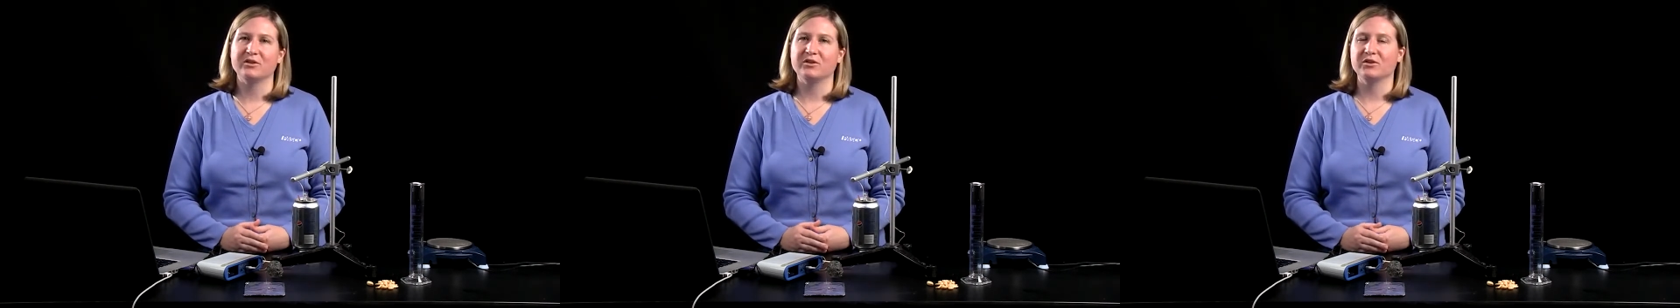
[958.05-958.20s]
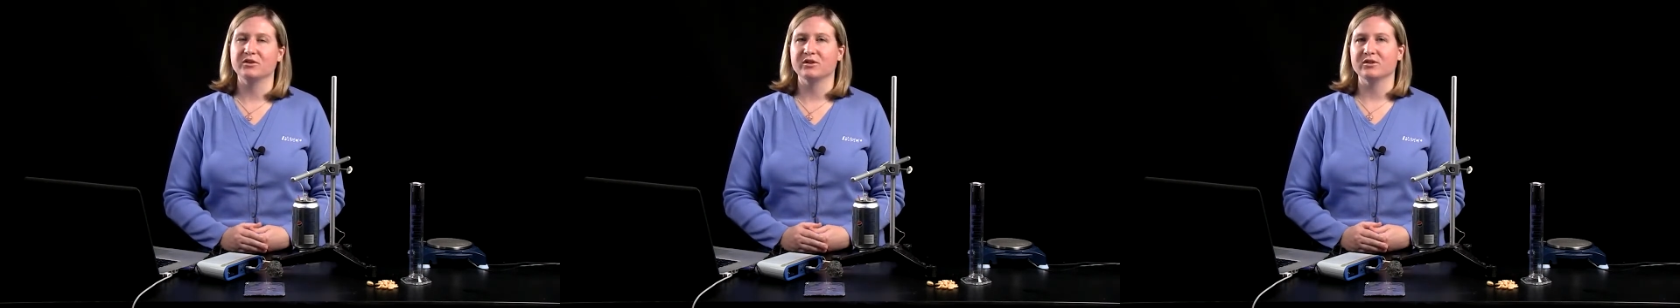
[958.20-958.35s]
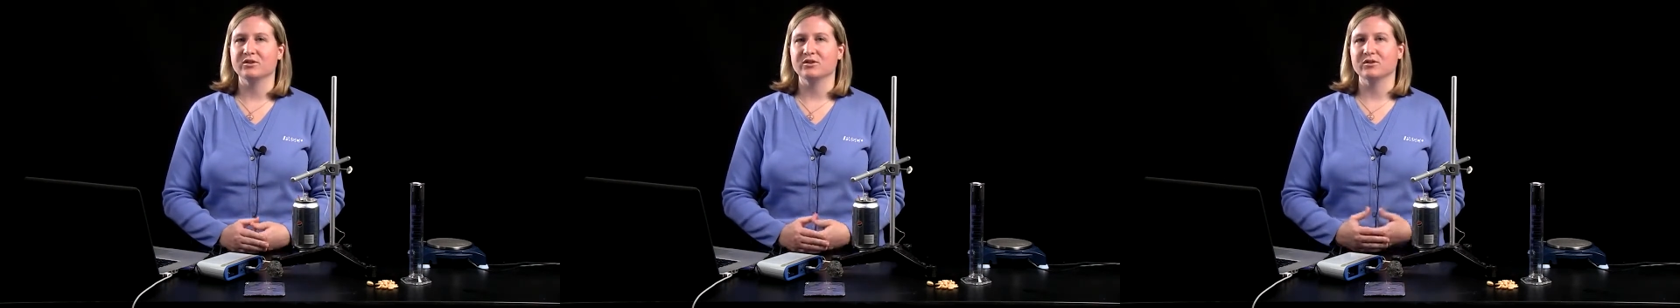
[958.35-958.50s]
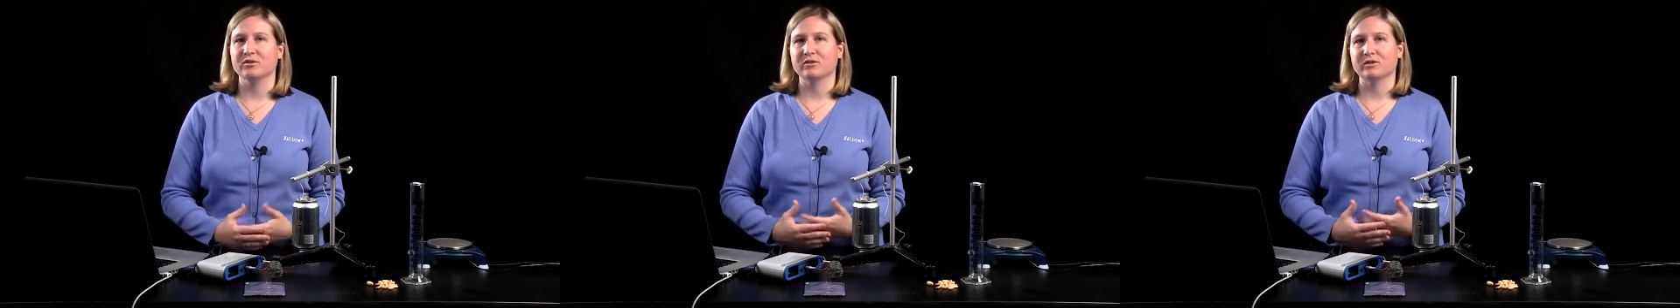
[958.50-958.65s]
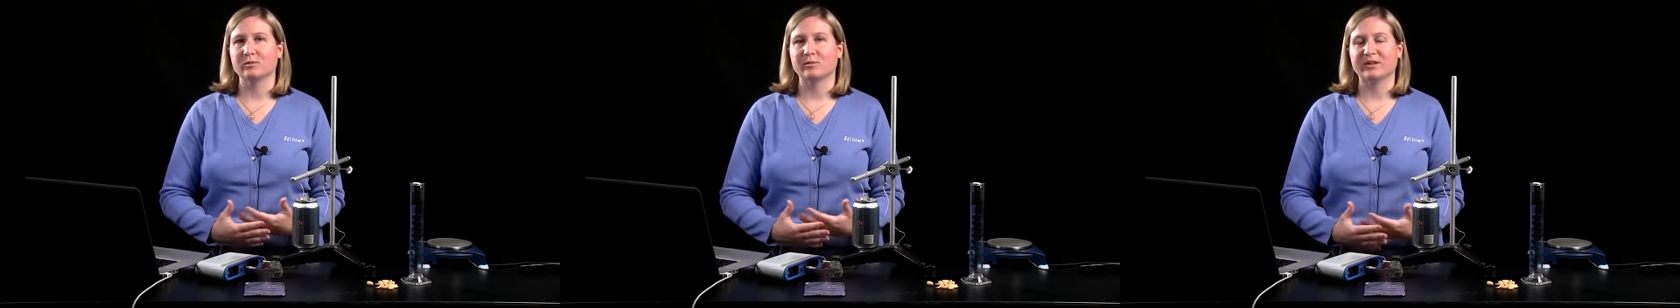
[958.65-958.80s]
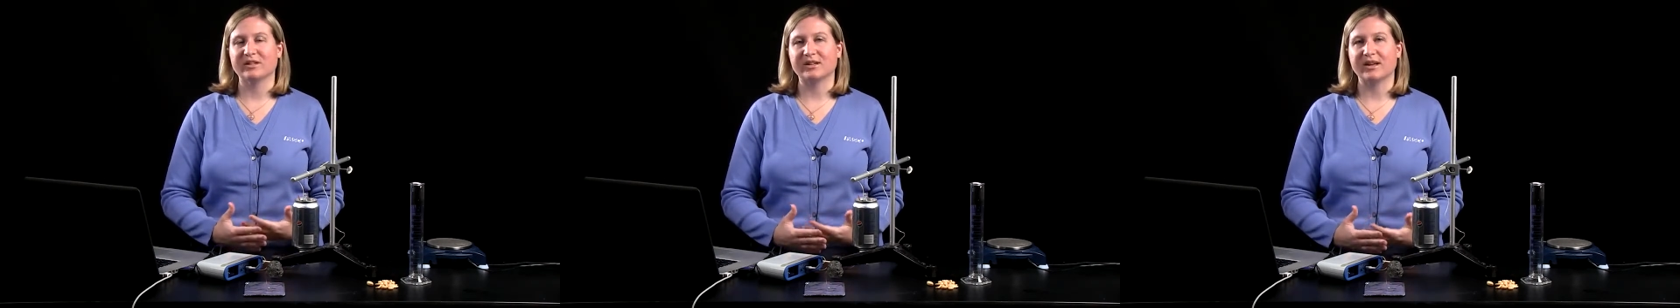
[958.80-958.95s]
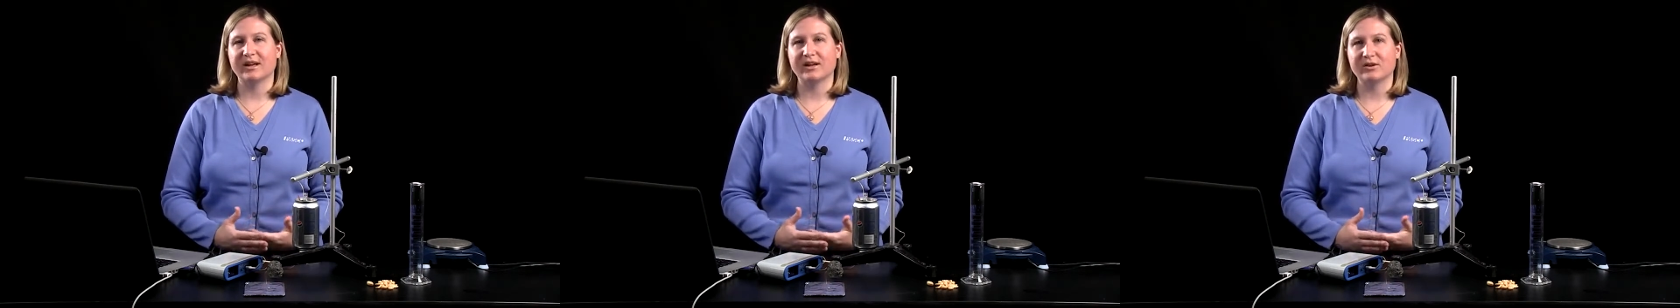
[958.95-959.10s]
You can use
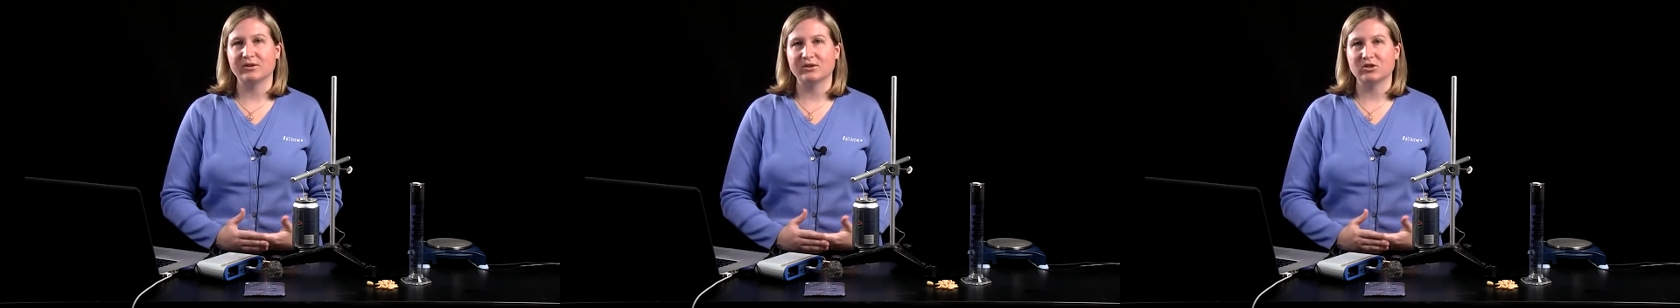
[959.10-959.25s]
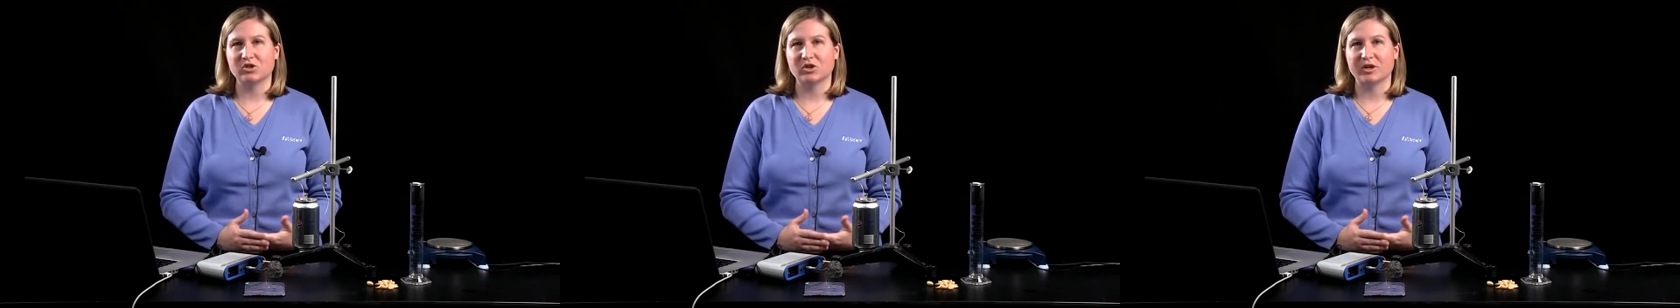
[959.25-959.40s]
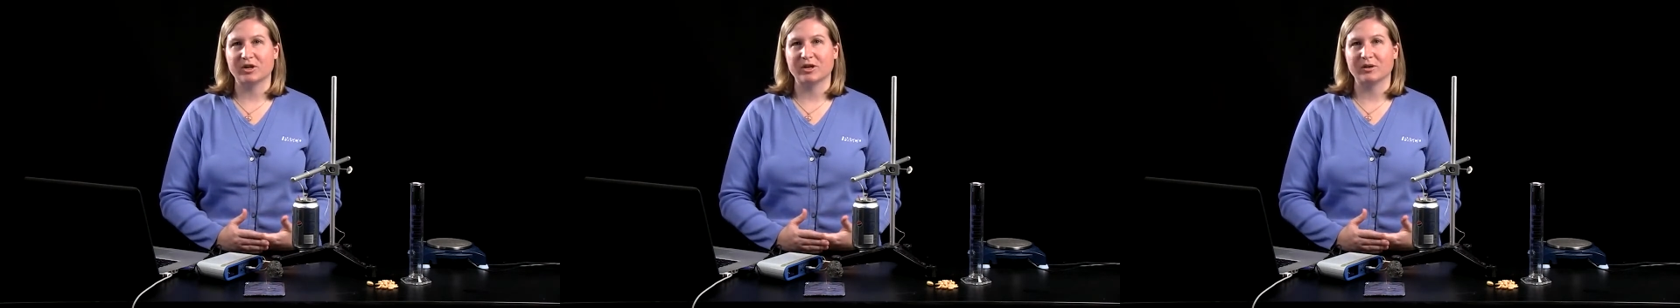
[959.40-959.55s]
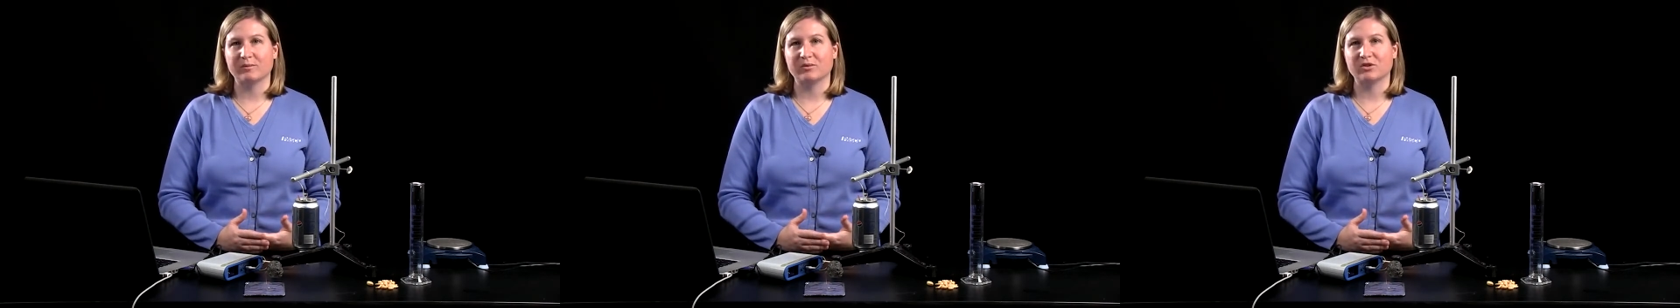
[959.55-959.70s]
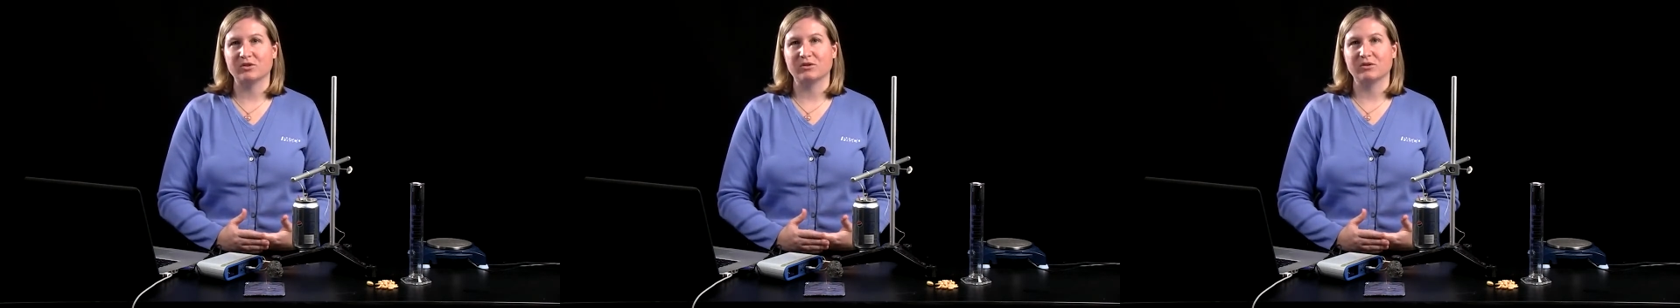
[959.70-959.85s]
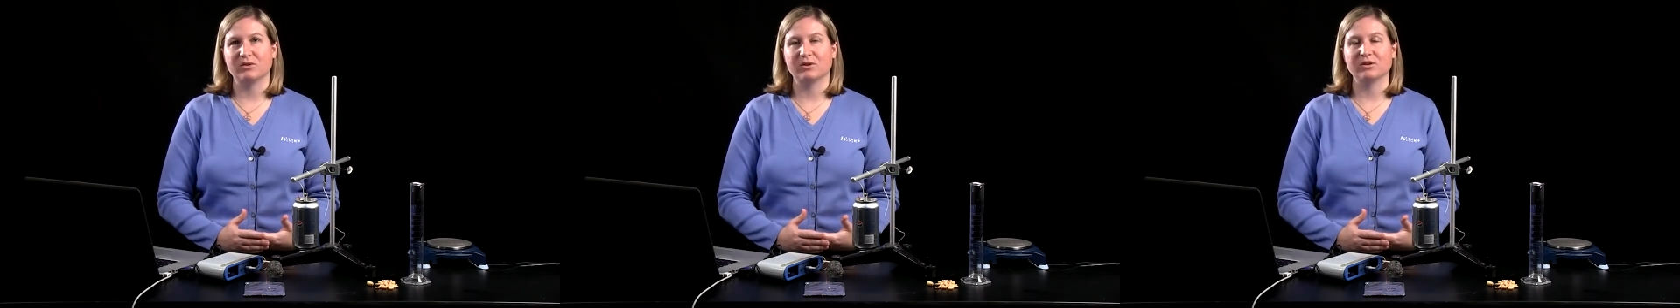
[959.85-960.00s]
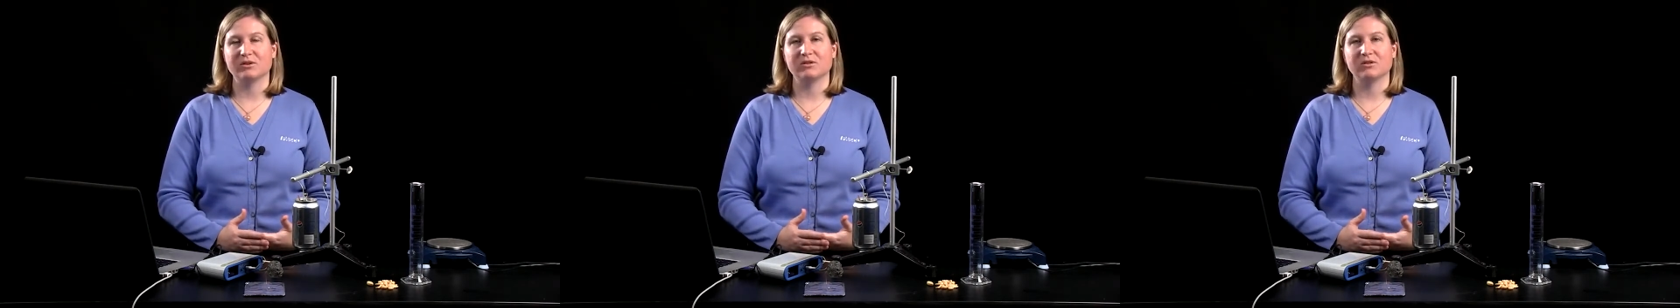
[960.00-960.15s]
potato chips,
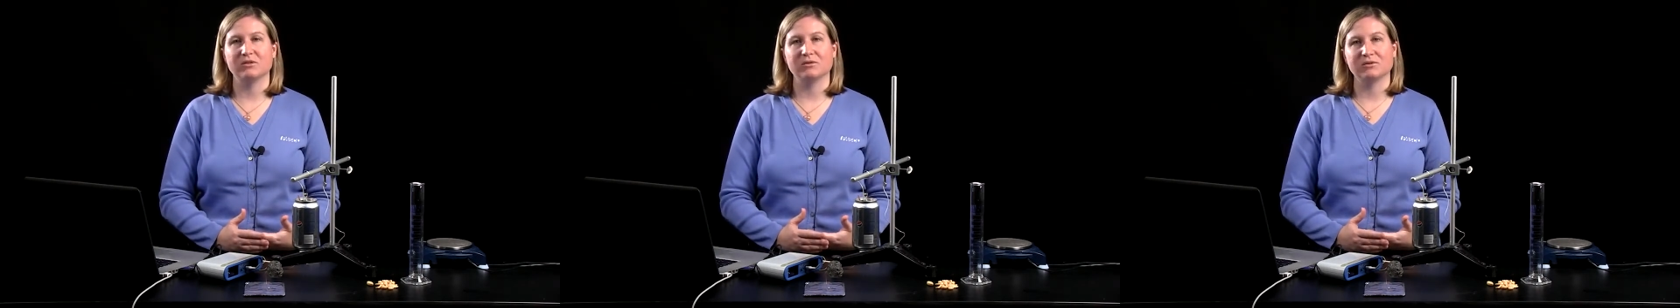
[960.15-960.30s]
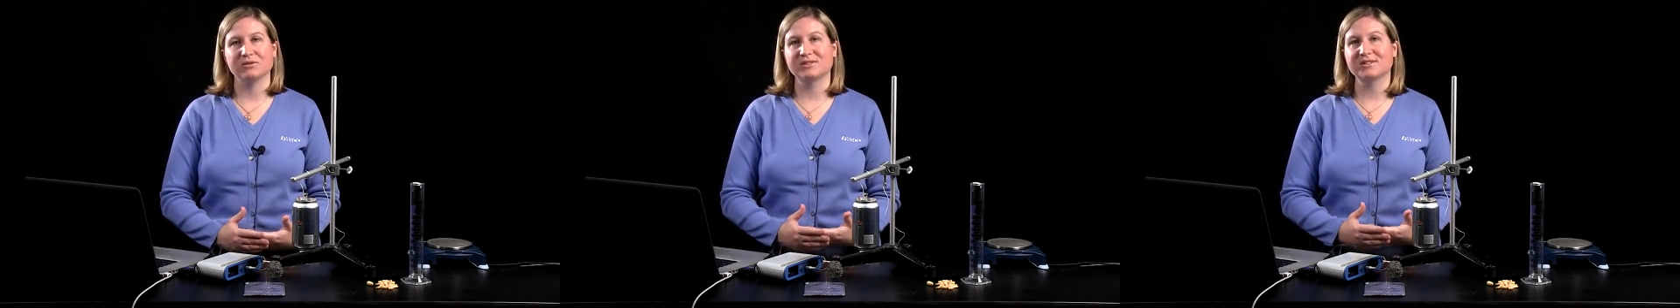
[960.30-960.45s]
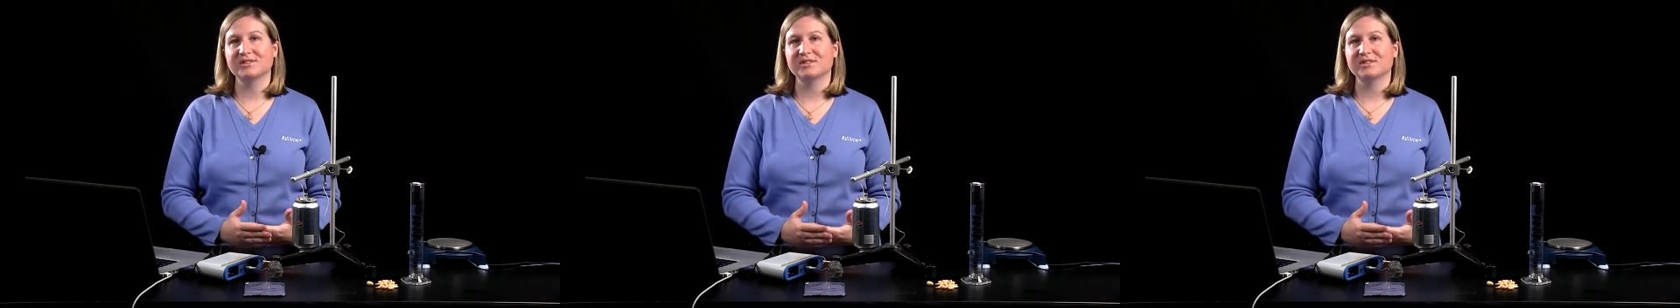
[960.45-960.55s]
you can use